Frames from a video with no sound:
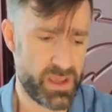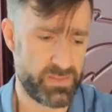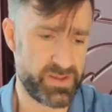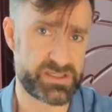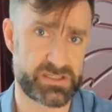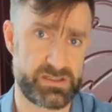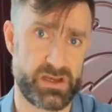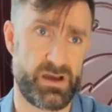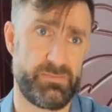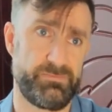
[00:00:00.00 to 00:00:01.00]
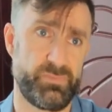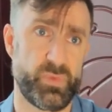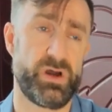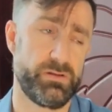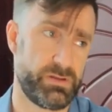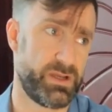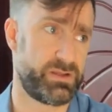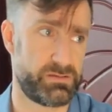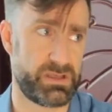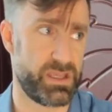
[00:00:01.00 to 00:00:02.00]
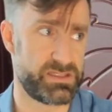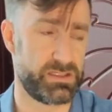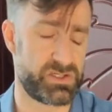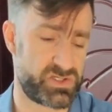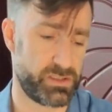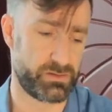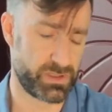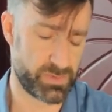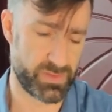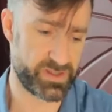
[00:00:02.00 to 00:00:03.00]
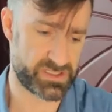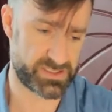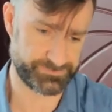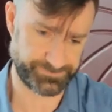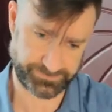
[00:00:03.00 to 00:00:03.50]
This, I can't say distillery, but this